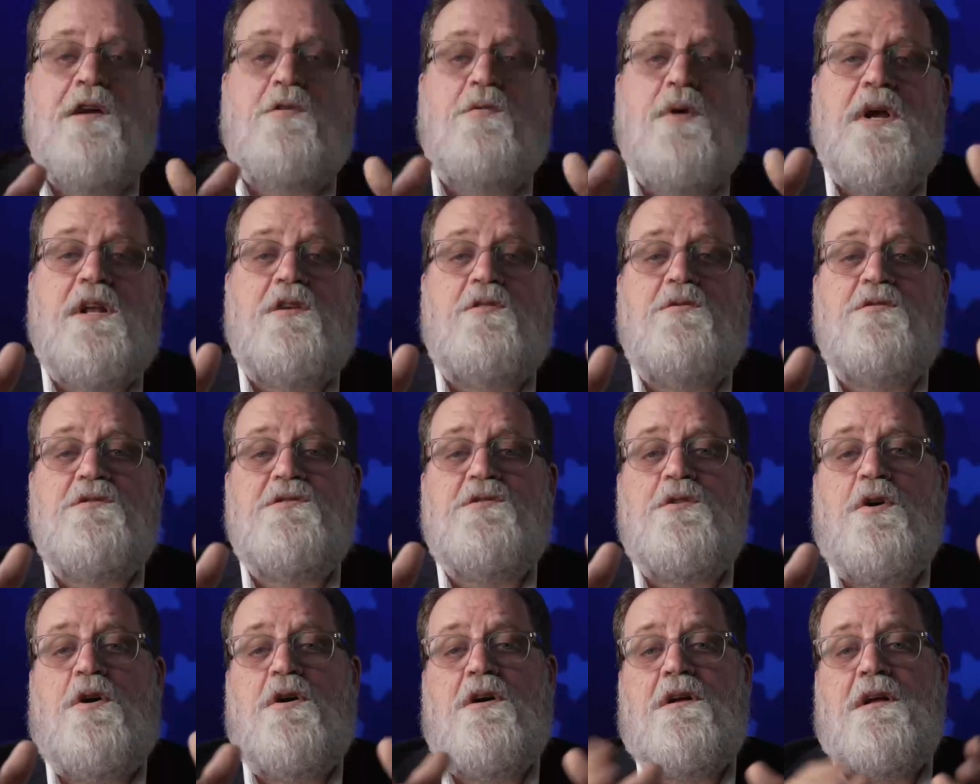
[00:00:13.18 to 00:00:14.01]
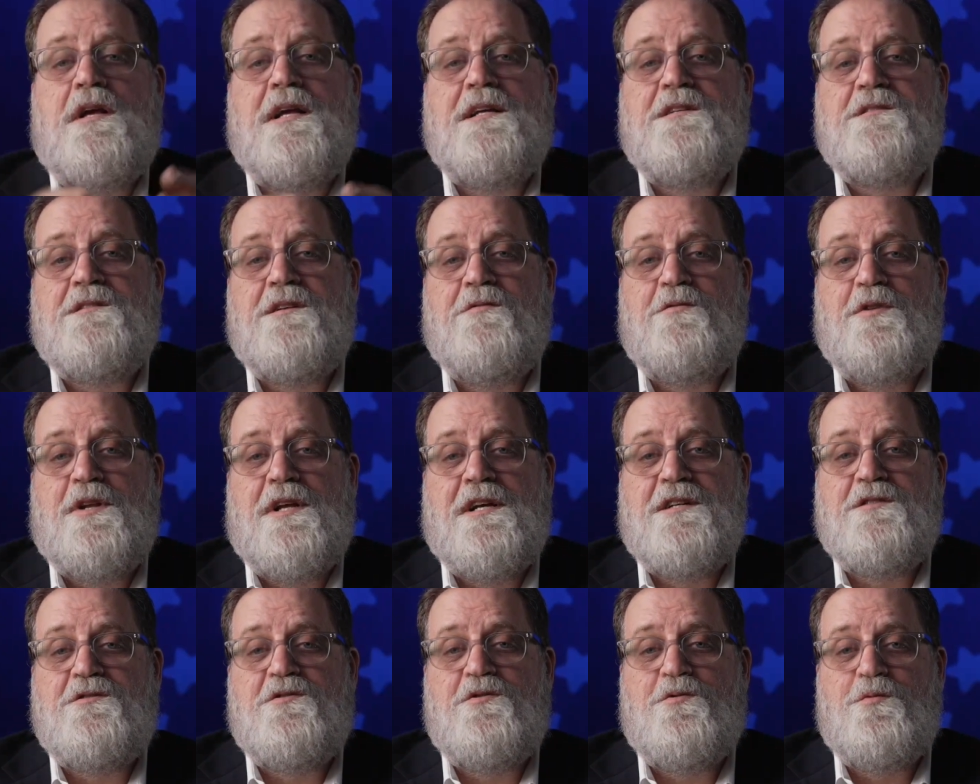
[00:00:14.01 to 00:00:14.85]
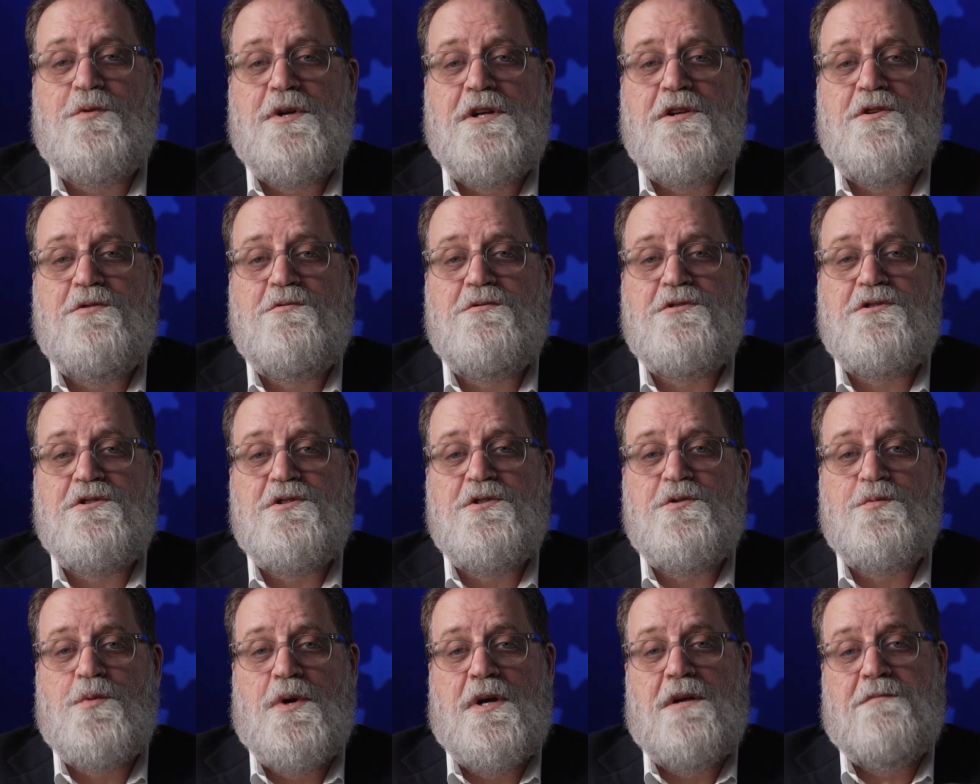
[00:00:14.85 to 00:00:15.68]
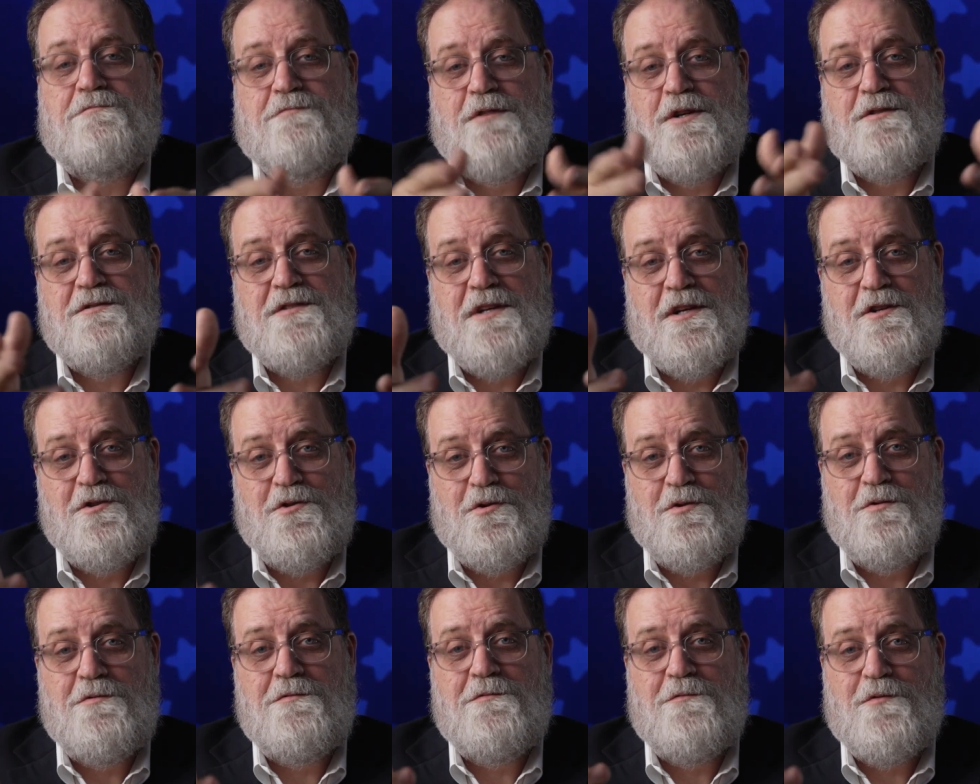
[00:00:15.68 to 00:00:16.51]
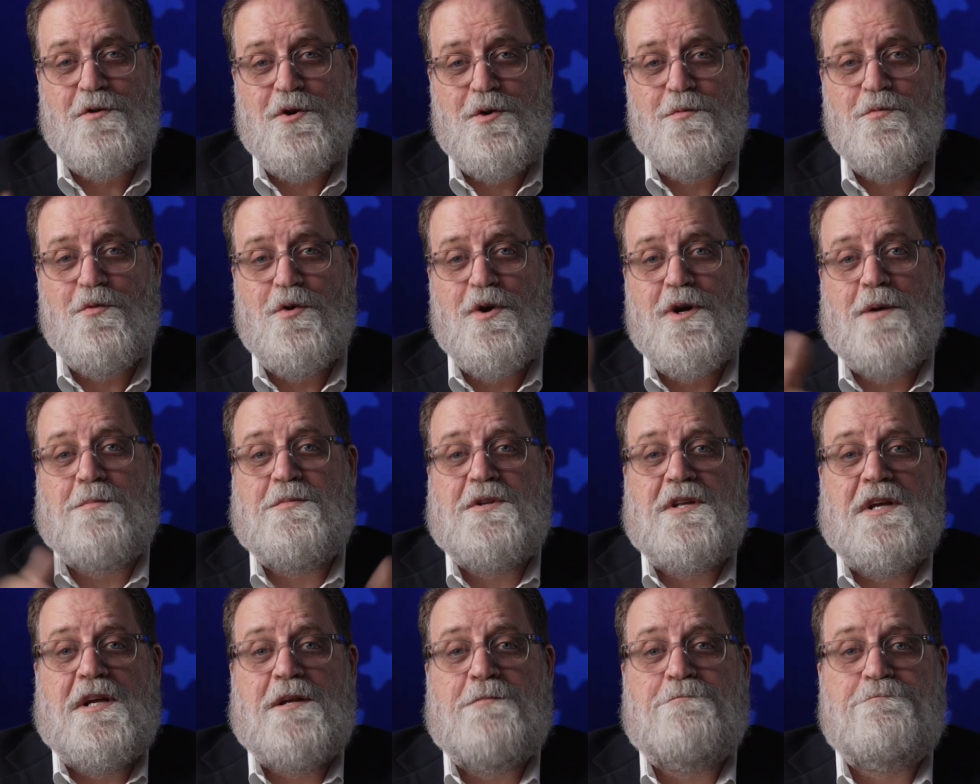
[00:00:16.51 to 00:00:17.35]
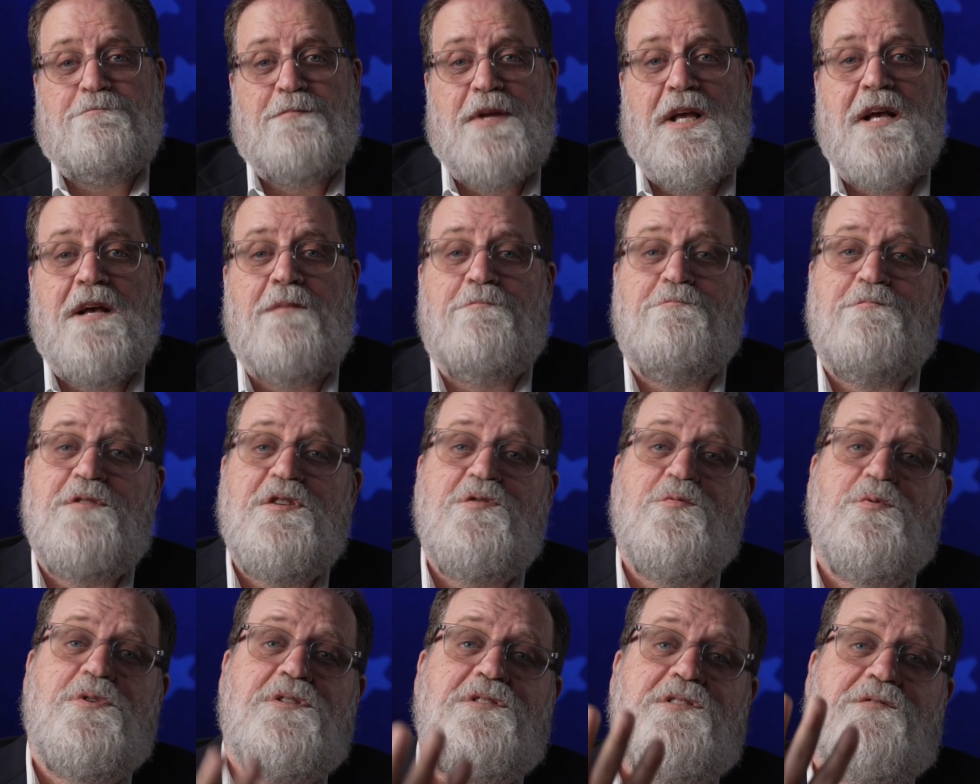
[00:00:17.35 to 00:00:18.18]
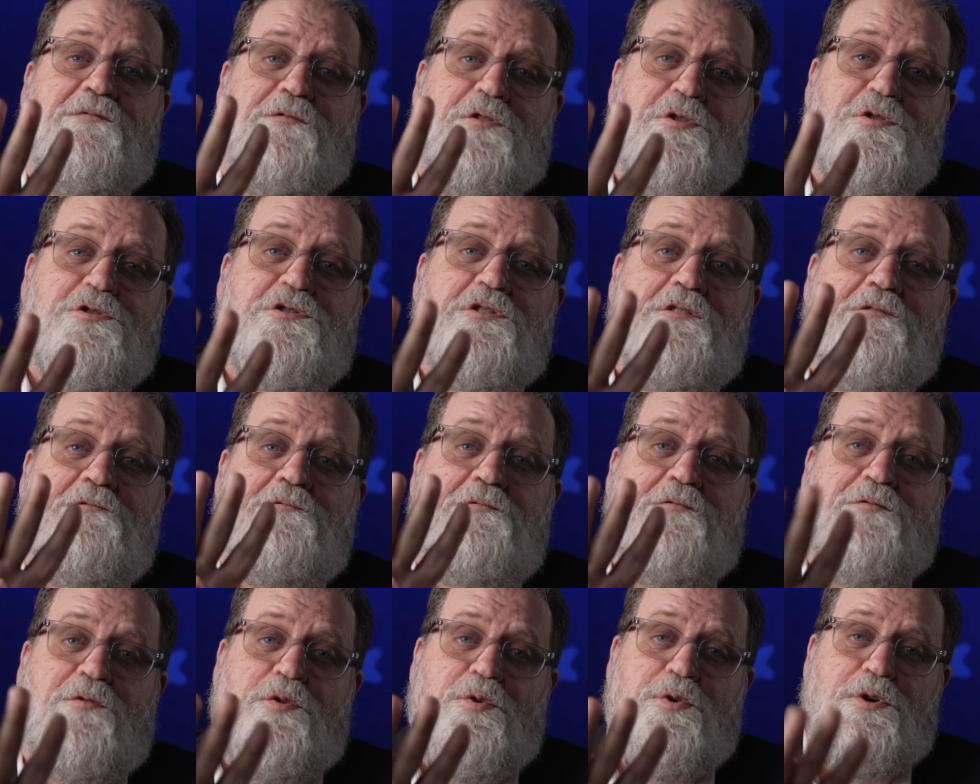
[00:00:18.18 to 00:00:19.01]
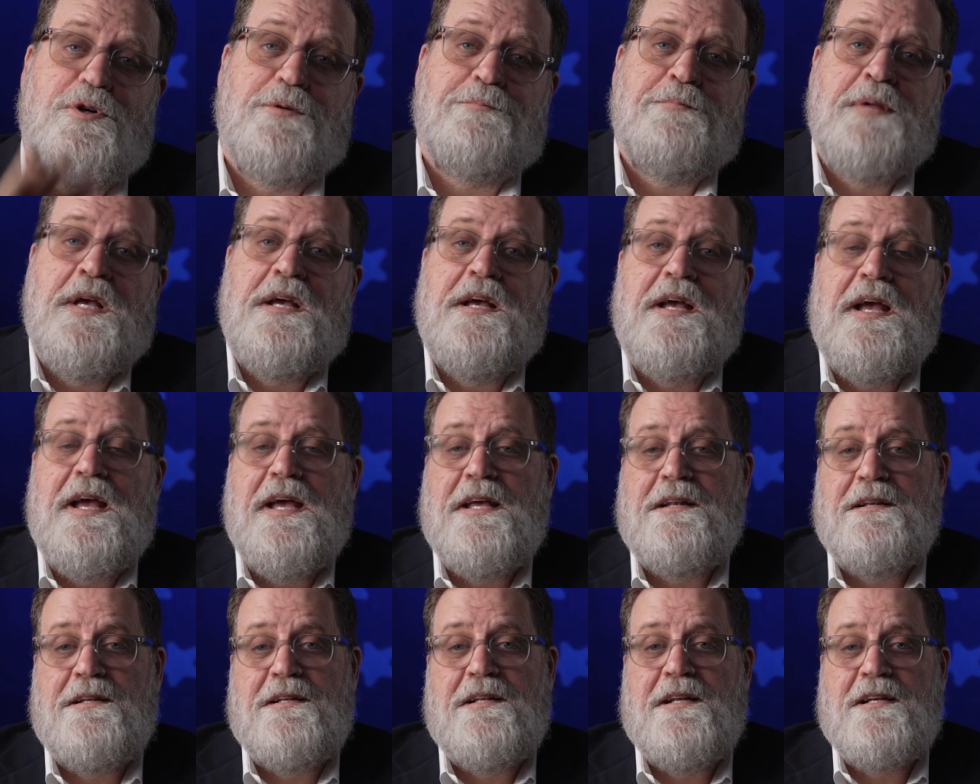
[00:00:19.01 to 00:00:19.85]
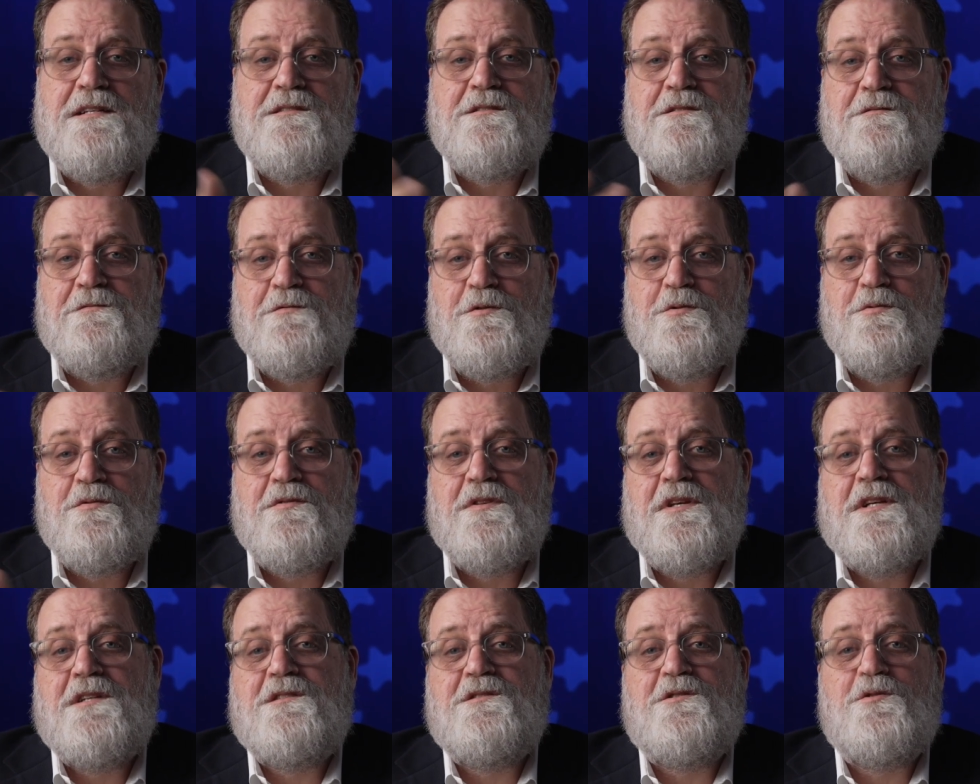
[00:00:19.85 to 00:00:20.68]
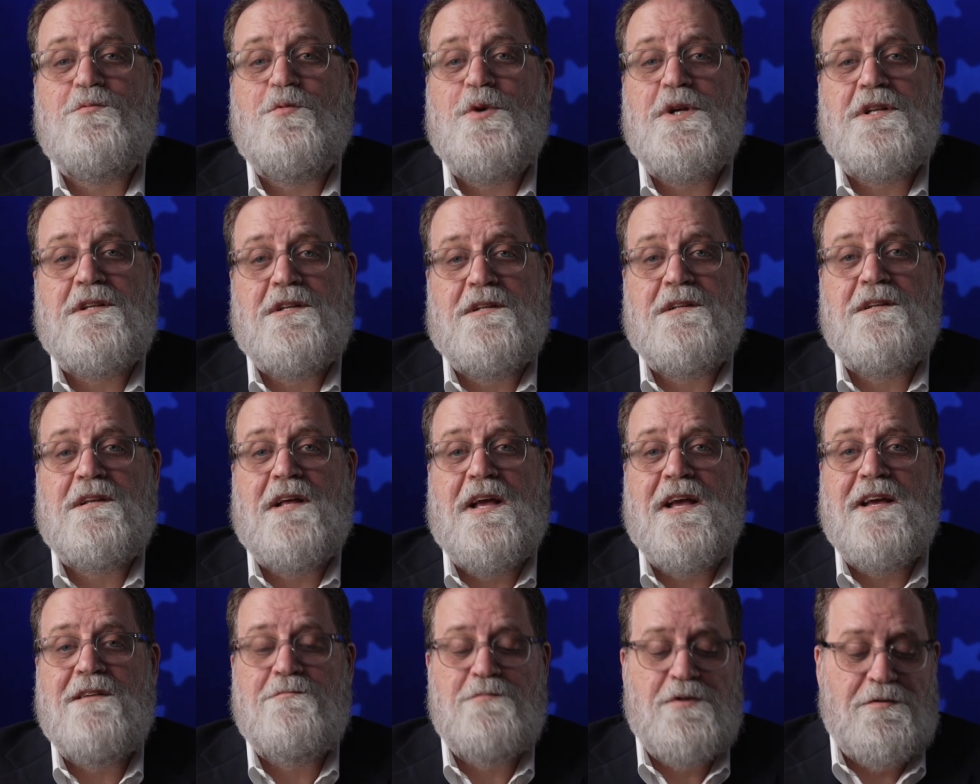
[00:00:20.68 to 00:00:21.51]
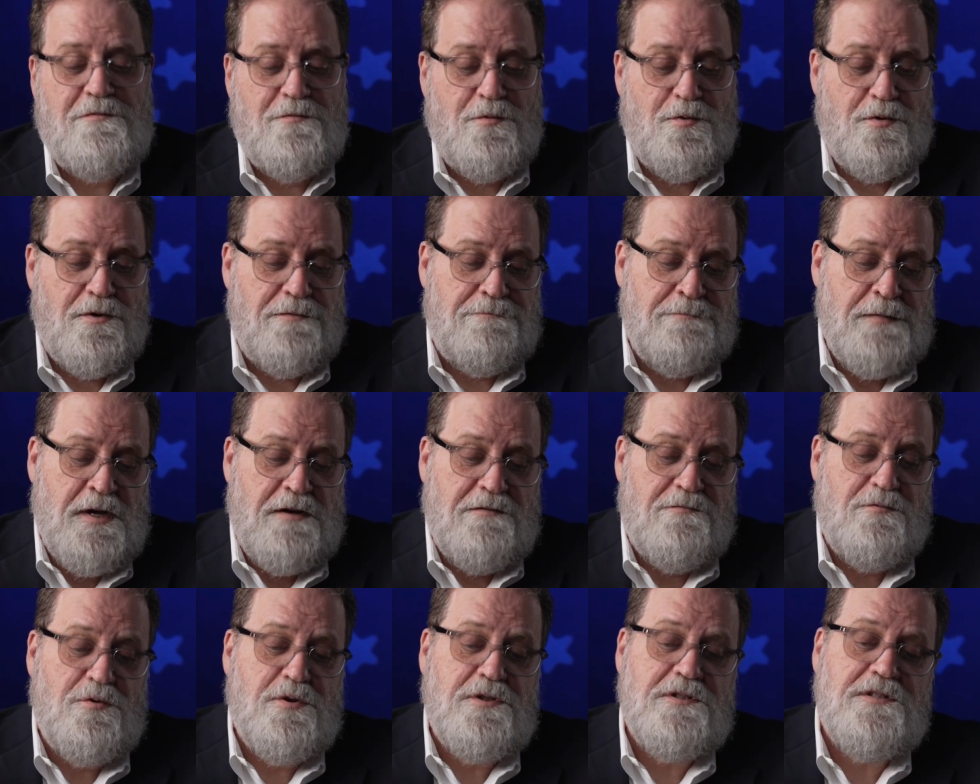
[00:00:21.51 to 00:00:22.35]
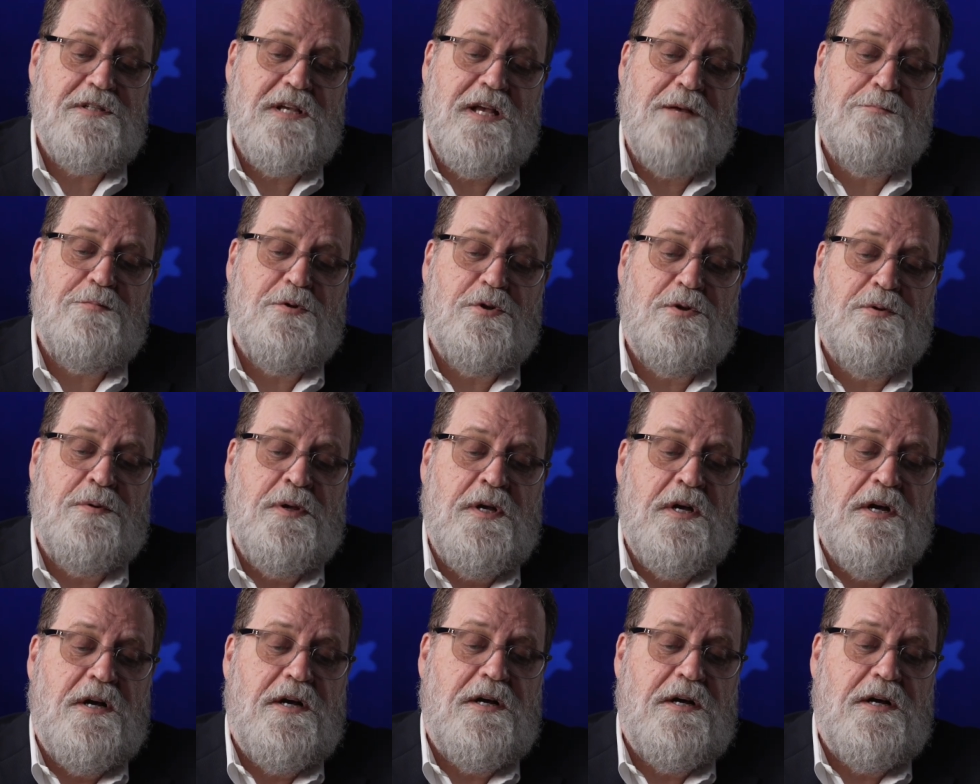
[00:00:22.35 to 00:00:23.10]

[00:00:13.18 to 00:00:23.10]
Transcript: great news to all a7S III users. Well, there's a new firmware update. Yeah, this one's version 4, and it has a few things that we didn't have before. For example,